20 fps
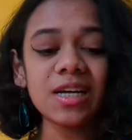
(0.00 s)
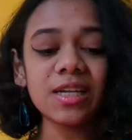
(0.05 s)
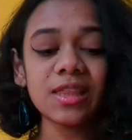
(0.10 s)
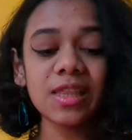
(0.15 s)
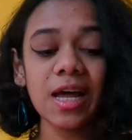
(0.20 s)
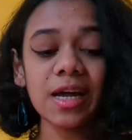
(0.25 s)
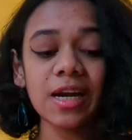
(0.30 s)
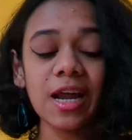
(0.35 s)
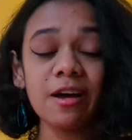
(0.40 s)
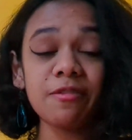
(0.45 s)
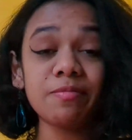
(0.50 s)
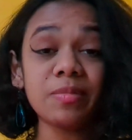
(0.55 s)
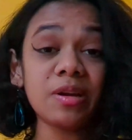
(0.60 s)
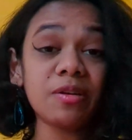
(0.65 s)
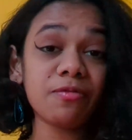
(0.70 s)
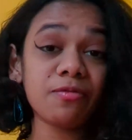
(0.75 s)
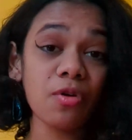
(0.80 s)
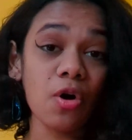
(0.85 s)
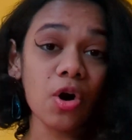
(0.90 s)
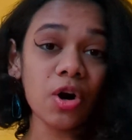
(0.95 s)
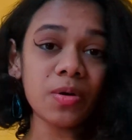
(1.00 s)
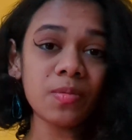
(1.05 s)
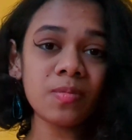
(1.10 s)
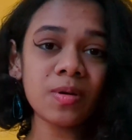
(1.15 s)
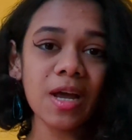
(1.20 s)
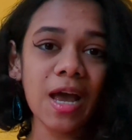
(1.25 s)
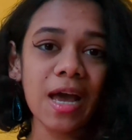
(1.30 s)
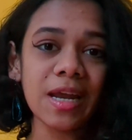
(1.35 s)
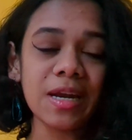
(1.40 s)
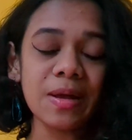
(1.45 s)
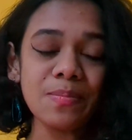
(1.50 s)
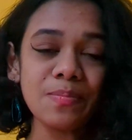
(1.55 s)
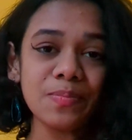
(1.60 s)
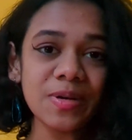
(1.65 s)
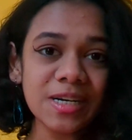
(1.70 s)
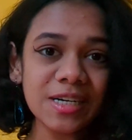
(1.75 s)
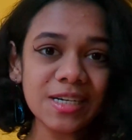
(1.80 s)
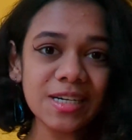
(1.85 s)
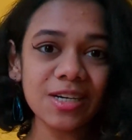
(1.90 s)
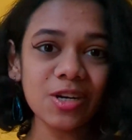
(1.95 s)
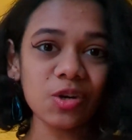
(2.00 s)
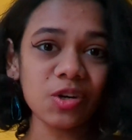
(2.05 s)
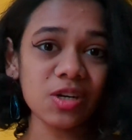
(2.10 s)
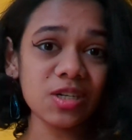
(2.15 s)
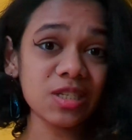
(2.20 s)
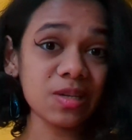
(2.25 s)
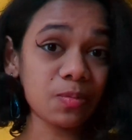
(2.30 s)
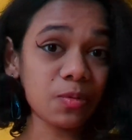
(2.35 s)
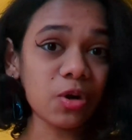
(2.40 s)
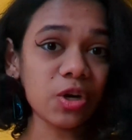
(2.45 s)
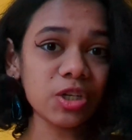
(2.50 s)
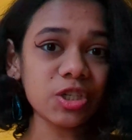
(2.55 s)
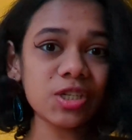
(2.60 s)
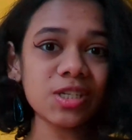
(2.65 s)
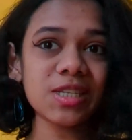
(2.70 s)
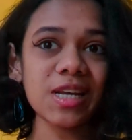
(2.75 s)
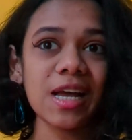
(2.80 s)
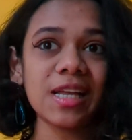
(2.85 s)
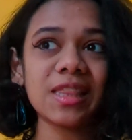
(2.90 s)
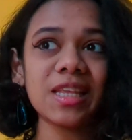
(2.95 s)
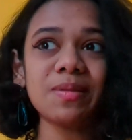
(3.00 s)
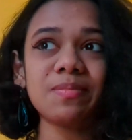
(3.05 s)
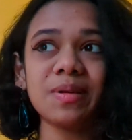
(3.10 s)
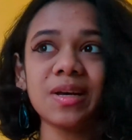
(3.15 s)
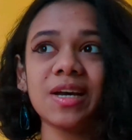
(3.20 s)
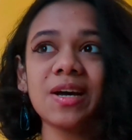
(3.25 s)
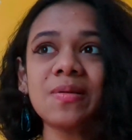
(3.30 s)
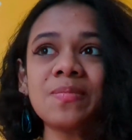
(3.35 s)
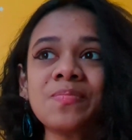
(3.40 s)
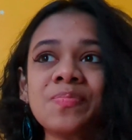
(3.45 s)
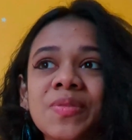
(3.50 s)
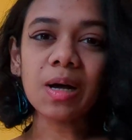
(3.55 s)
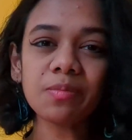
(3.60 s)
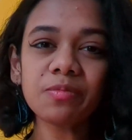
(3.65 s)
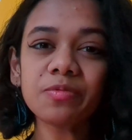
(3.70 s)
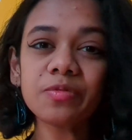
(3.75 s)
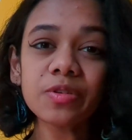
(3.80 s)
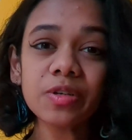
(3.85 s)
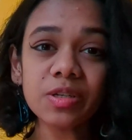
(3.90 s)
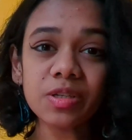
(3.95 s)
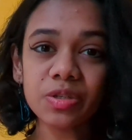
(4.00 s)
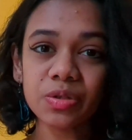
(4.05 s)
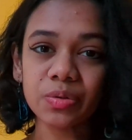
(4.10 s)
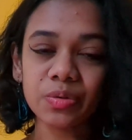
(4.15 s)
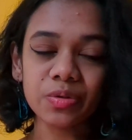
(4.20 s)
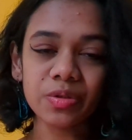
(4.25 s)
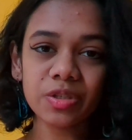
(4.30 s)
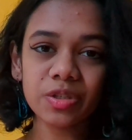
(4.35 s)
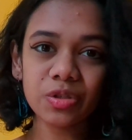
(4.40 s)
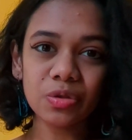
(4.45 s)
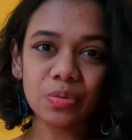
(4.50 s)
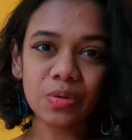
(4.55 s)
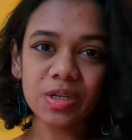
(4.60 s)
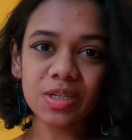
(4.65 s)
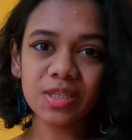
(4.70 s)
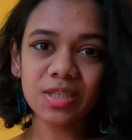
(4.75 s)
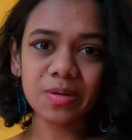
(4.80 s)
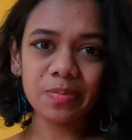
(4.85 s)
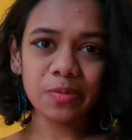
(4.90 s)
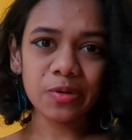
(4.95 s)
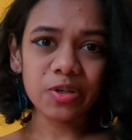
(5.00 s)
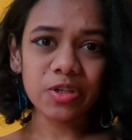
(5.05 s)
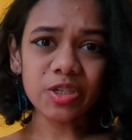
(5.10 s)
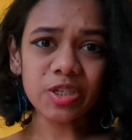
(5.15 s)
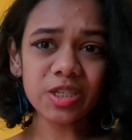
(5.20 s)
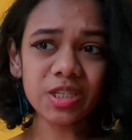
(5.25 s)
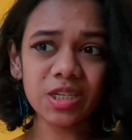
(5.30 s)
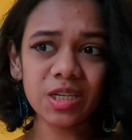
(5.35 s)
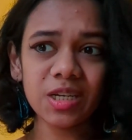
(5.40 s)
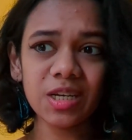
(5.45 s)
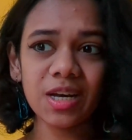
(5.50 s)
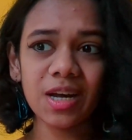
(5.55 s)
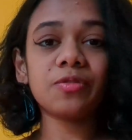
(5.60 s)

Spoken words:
that have been formed and imprinted on our subconscious, and they become comfort zones to us subconsciously.